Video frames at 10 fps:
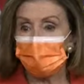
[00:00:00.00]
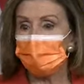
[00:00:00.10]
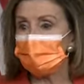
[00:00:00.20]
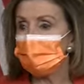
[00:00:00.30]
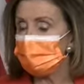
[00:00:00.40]

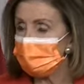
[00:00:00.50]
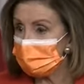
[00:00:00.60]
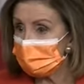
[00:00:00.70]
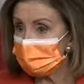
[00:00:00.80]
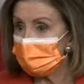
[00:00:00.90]
on
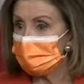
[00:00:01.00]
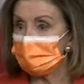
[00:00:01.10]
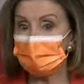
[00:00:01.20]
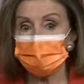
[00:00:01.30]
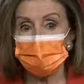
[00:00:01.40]

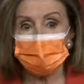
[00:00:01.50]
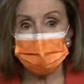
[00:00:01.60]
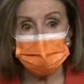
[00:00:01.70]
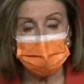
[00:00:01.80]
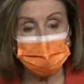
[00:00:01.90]
gun
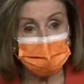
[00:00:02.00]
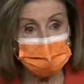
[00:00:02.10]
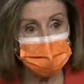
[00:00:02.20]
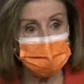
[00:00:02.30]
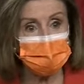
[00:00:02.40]
violence
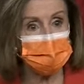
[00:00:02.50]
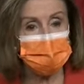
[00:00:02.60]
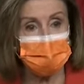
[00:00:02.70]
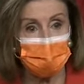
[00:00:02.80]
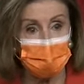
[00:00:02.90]
prevention. We've
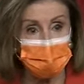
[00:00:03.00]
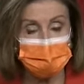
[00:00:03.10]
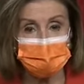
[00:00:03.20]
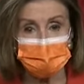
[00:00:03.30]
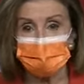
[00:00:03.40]
told
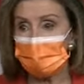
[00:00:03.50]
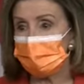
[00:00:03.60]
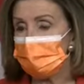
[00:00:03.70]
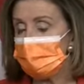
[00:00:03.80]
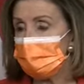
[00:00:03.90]
the
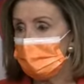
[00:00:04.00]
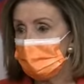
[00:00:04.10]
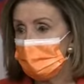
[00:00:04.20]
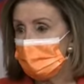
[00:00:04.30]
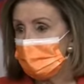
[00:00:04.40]
survivors
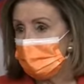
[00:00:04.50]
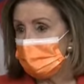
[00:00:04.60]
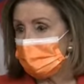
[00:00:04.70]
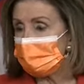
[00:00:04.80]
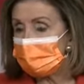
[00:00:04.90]

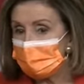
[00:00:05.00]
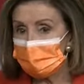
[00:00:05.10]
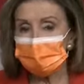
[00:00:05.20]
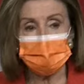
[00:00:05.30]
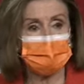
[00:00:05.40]

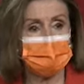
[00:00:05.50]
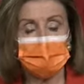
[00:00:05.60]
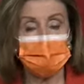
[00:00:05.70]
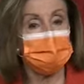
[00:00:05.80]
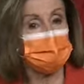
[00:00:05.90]
again and
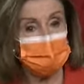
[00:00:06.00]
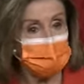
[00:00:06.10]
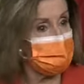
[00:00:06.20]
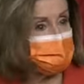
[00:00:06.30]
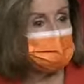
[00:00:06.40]
again,
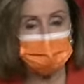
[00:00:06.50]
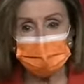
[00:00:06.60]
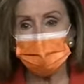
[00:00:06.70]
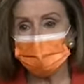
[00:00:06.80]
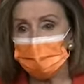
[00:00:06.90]
we're not
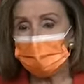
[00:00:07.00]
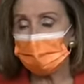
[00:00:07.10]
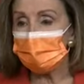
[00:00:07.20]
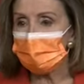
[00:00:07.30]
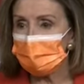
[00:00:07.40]
going
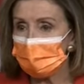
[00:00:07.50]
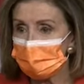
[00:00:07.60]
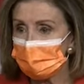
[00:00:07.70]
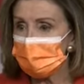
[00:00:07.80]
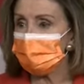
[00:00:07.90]
away. We will
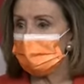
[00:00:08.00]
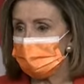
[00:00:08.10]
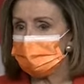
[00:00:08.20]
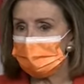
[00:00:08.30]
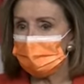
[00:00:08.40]

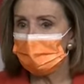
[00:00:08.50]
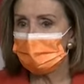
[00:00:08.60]
persist